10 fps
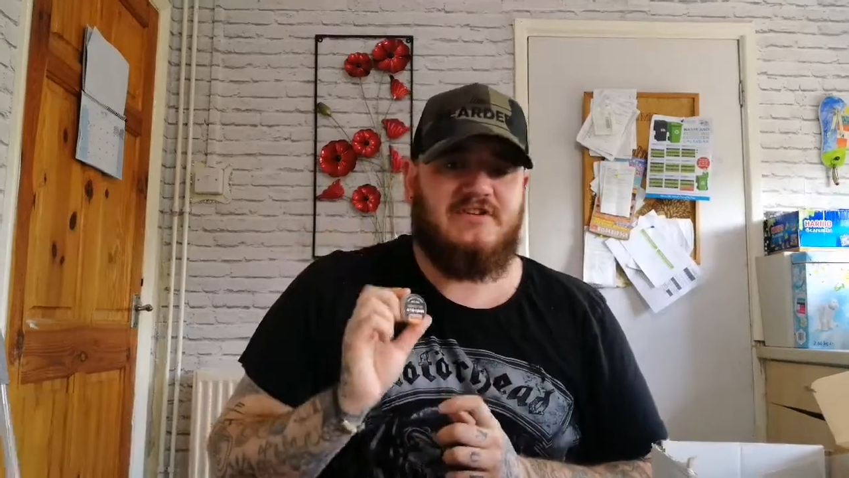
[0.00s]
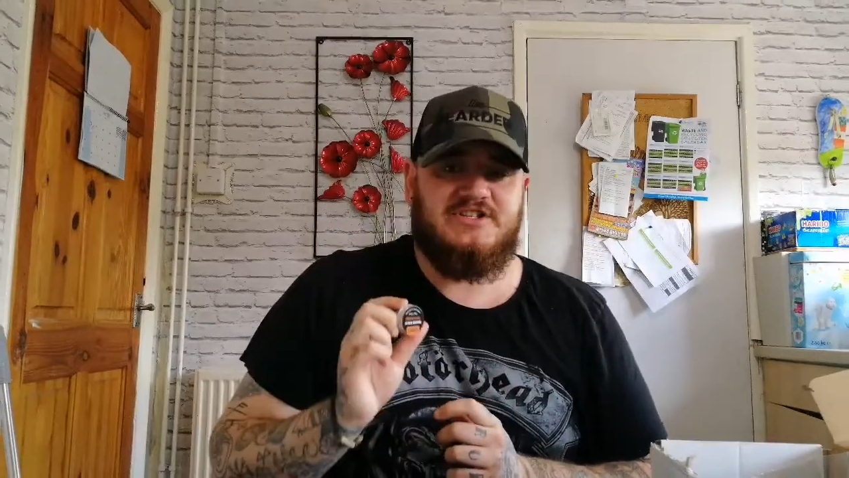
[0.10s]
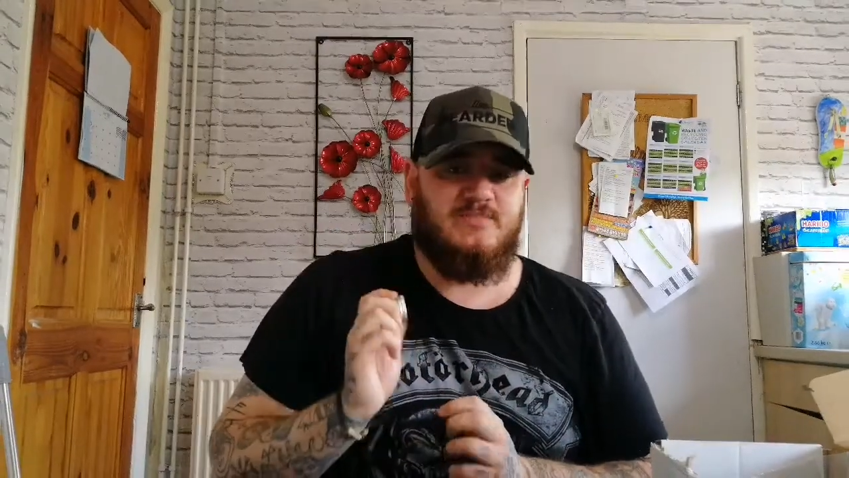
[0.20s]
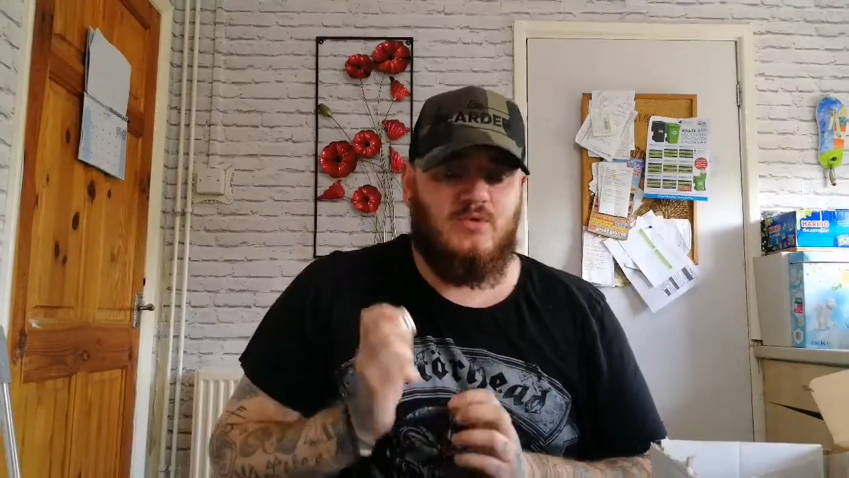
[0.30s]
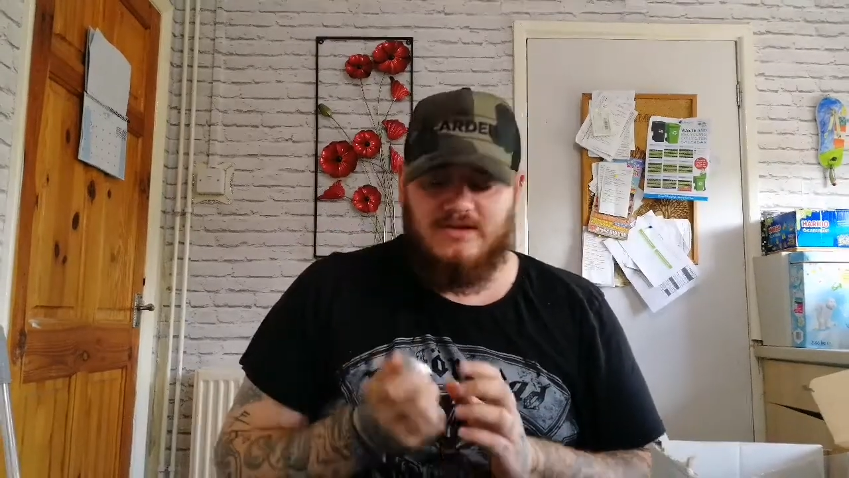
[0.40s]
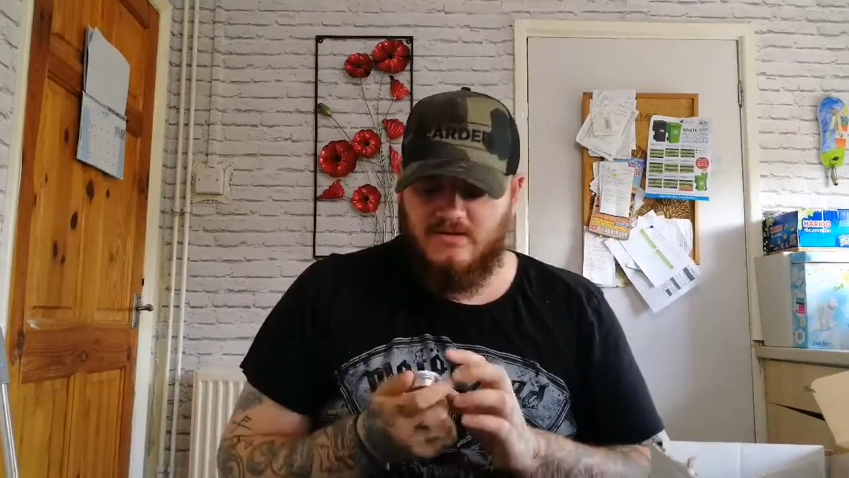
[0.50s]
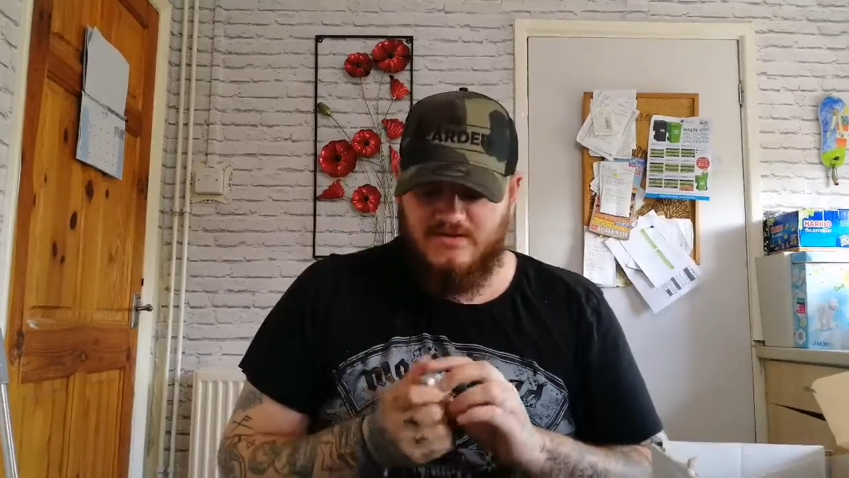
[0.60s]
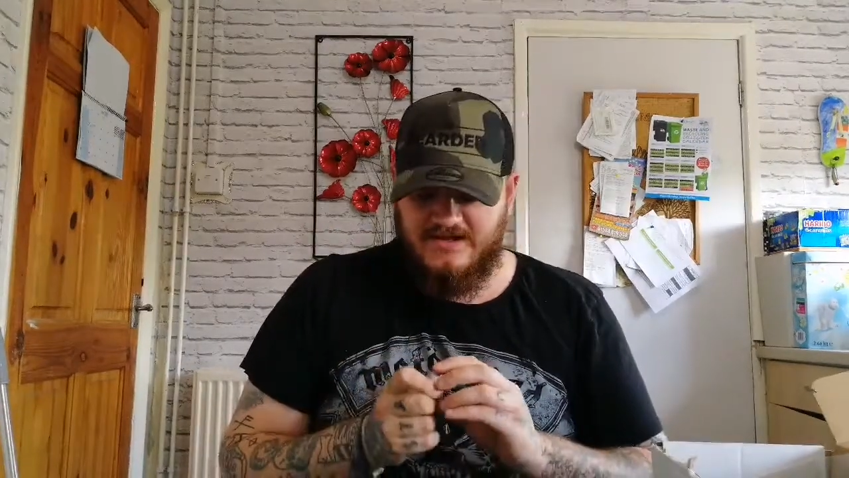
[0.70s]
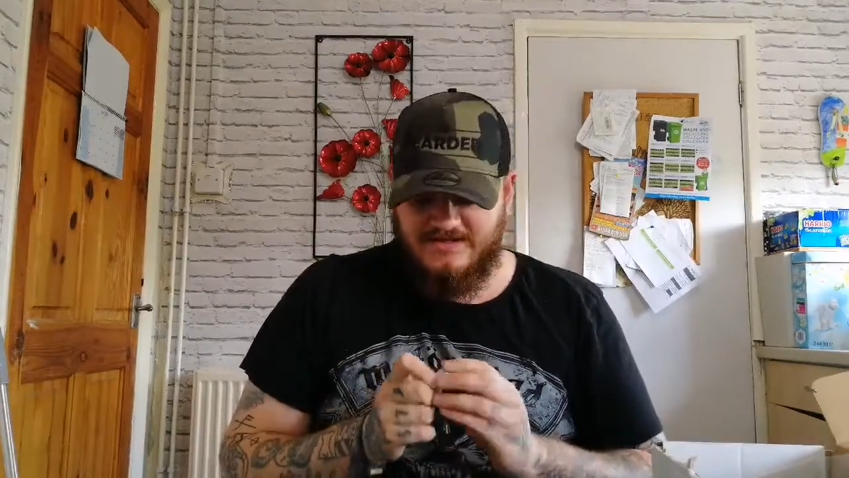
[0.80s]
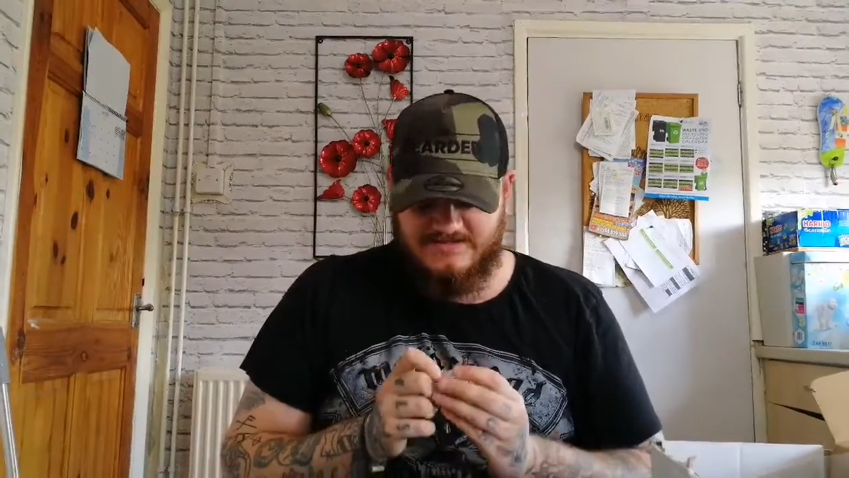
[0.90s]
small little
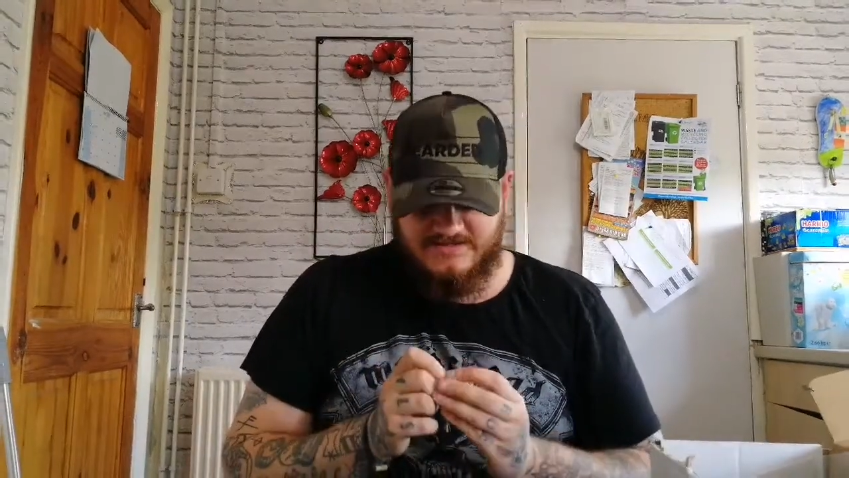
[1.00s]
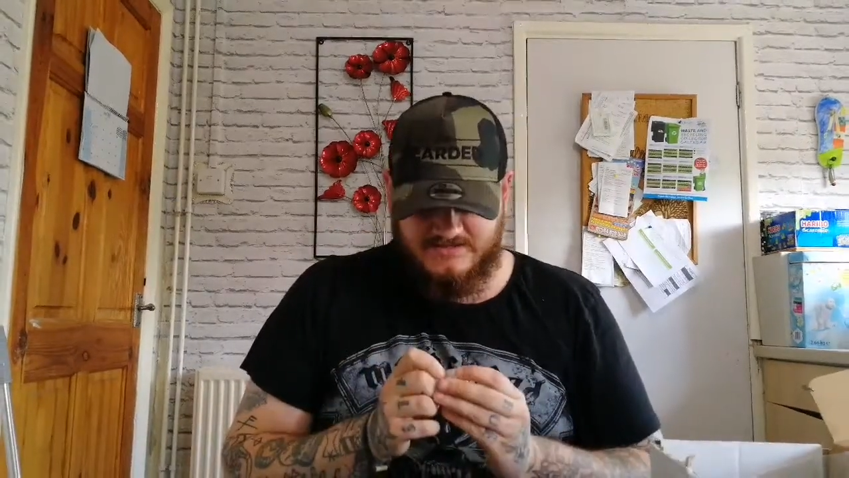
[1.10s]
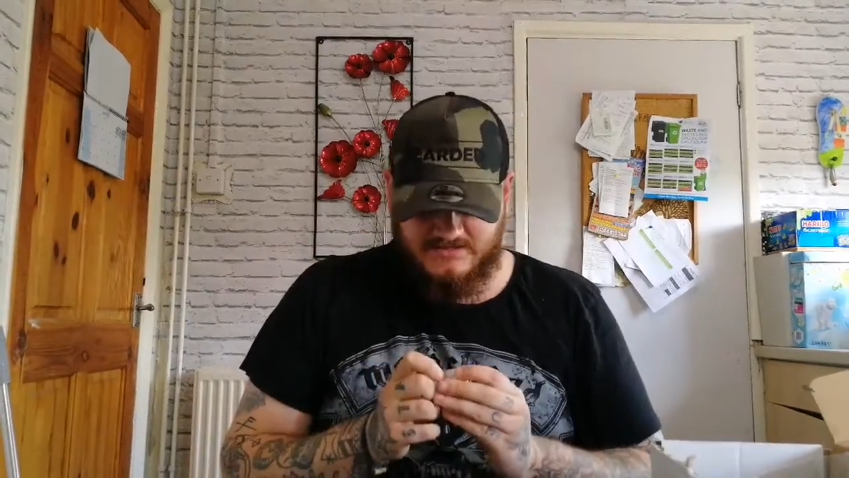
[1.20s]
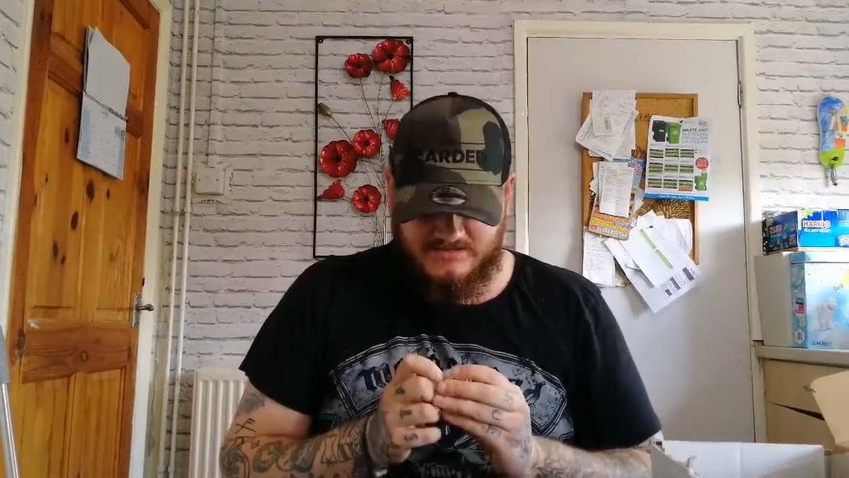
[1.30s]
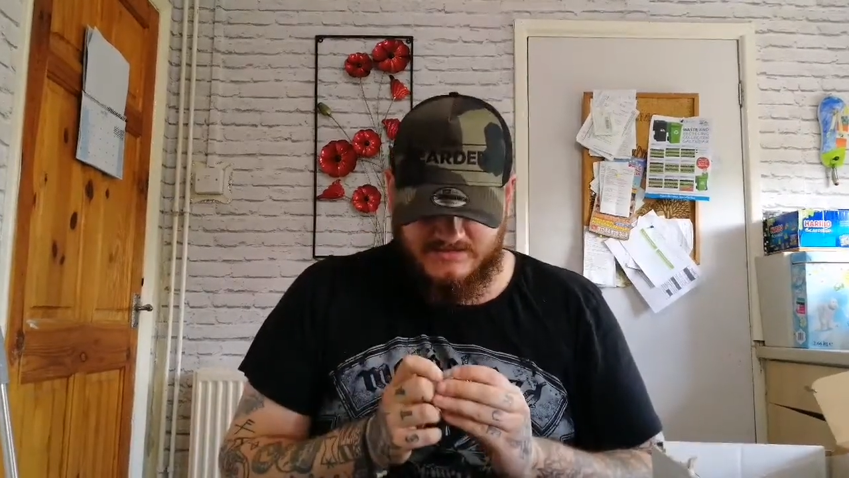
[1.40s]
things.